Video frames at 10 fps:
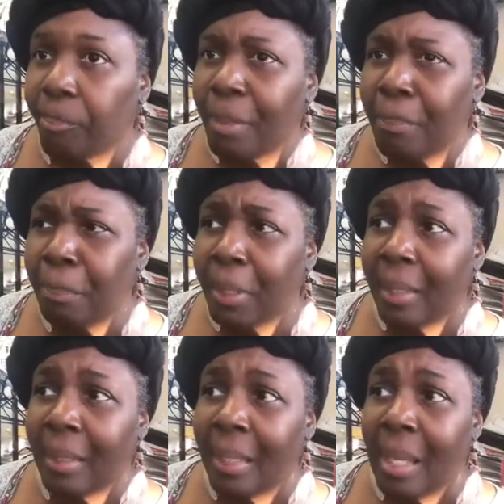
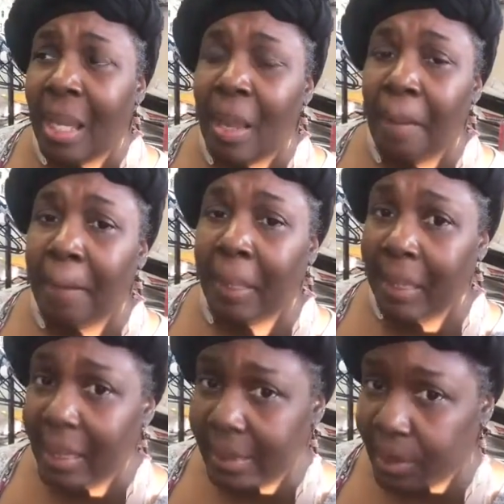But
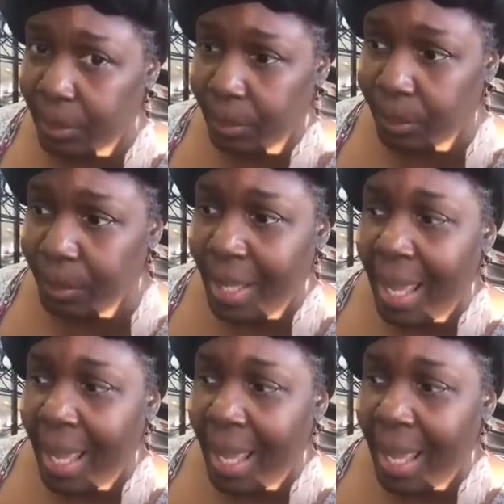please do.